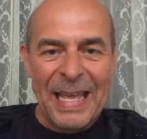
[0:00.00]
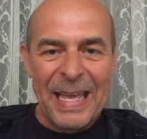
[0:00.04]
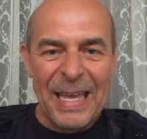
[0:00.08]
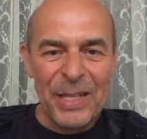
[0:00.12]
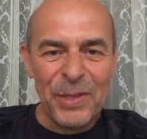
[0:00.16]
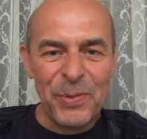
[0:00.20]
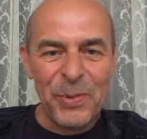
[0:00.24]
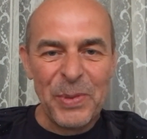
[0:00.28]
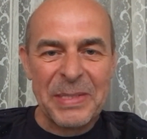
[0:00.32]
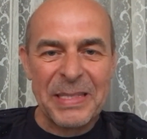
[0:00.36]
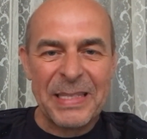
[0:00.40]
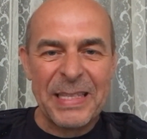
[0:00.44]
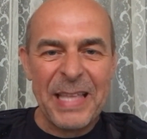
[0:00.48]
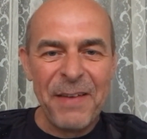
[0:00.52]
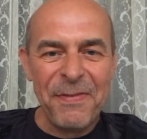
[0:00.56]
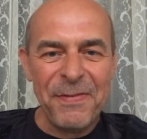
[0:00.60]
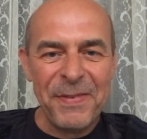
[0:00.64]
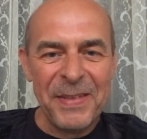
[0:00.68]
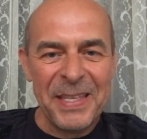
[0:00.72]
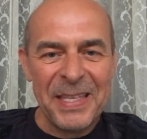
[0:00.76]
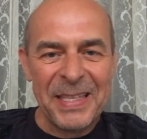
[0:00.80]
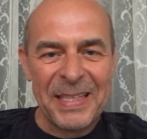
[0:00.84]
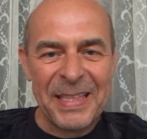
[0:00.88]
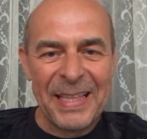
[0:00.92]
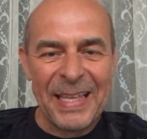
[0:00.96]
it was
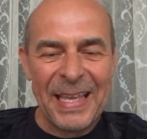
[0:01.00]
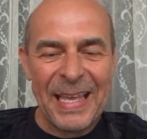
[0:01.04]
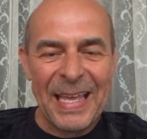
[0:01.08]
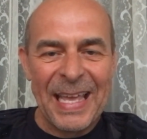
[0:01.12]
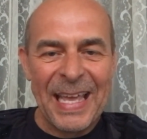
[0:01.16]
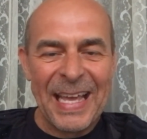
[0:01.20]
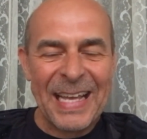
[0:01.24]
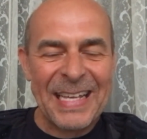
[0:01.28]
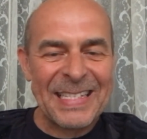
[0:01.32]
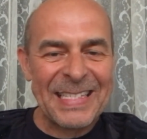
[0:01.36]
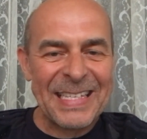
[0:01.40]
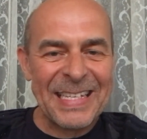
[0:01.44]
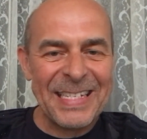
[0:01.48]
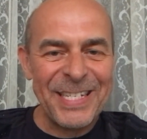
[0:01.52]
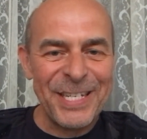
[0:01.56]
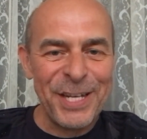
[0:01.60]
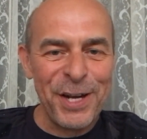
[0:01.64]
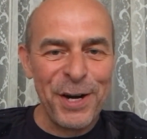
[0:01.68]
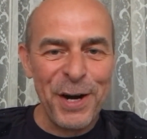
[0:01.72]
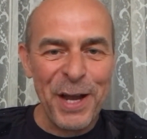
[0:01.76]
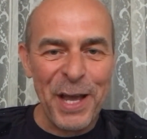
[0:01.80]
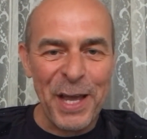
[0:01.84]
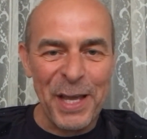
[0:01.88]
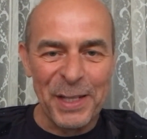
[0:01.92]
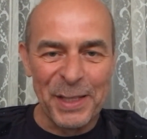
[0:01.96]
definitely
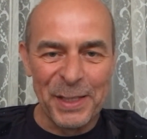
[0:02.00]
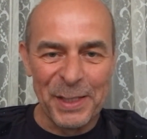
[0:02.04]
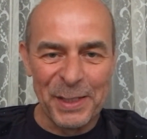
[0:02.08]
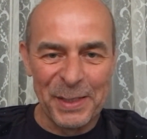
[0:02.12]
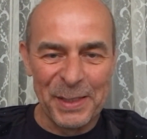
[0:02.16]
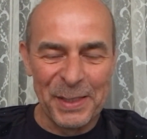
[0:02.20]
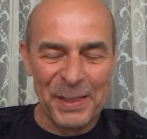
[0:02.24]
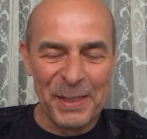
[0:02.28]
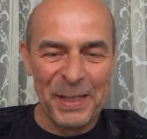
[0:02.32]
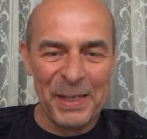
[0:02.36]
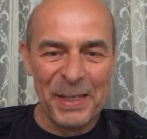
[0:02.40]
exaggerated